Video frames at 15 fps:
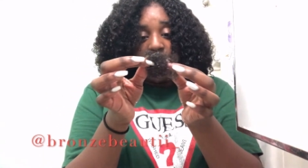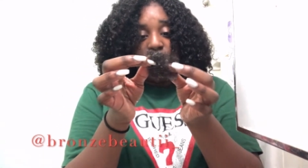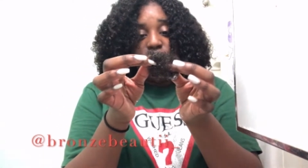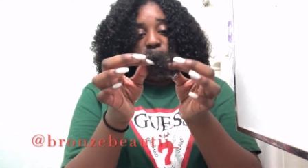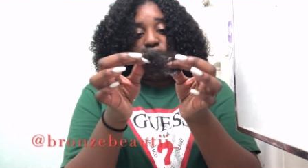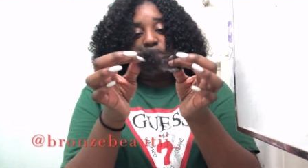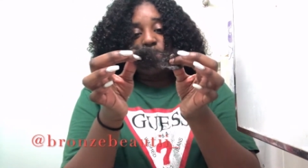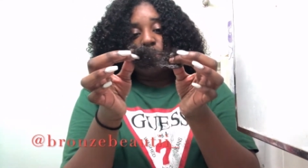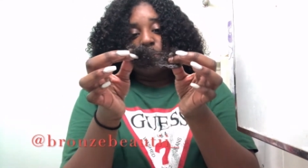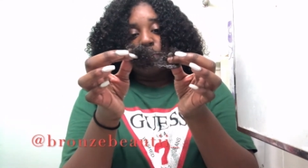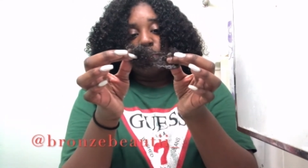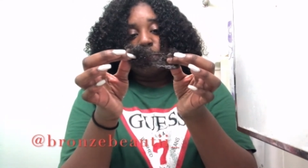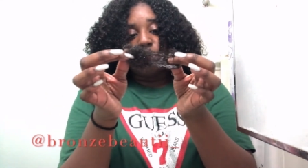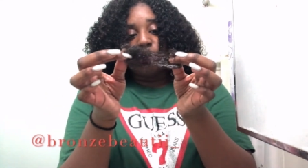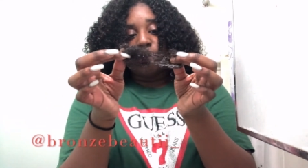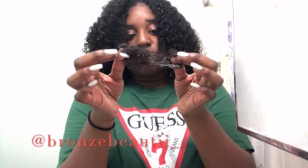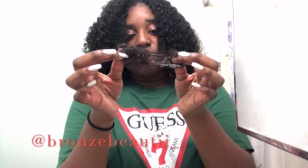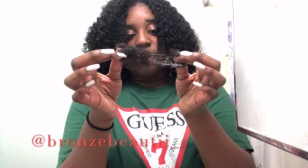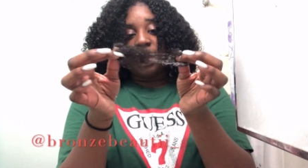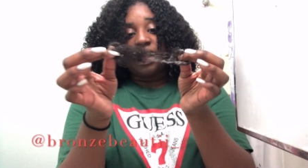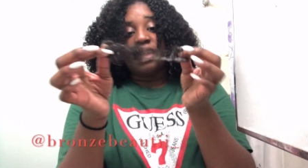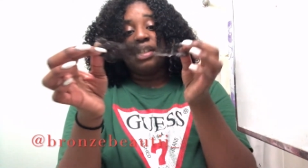So,
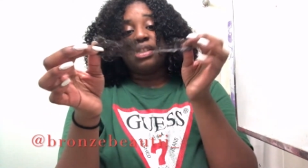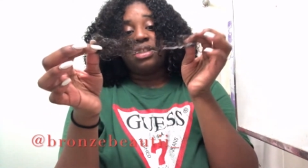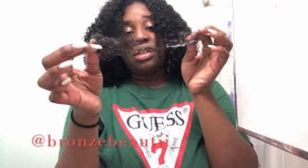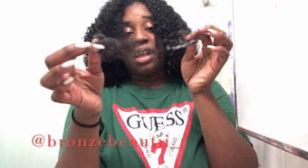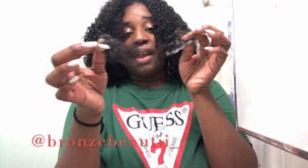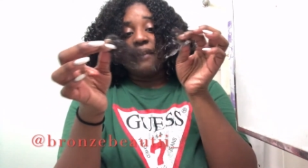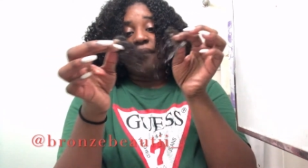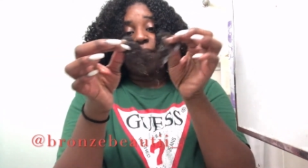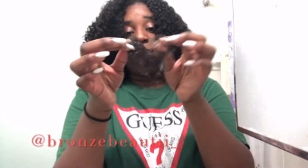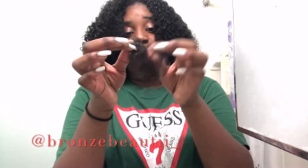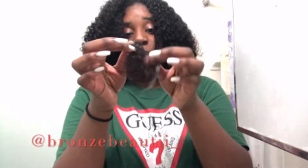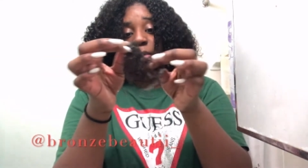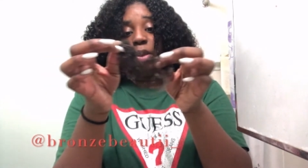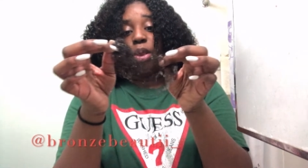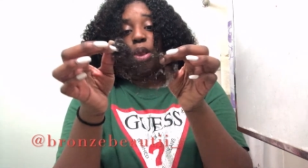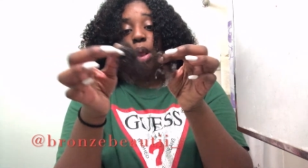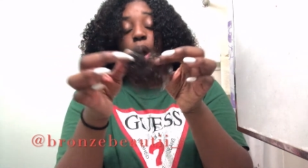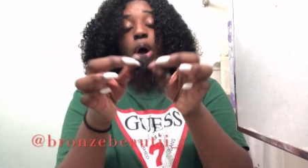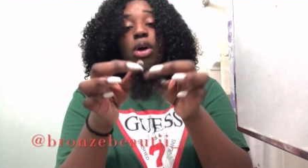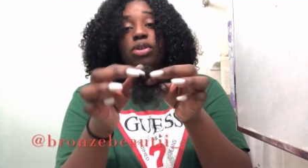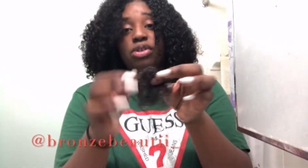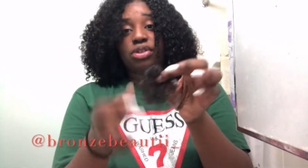and it's like
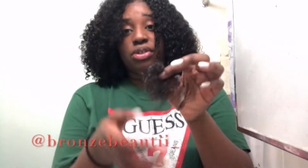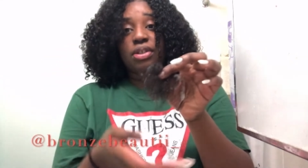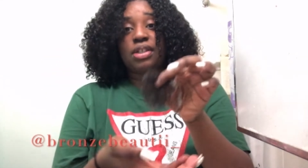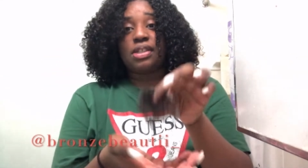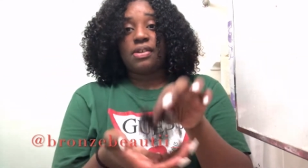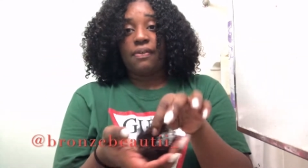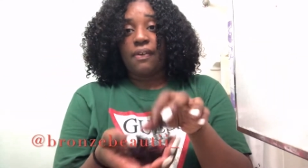long strands of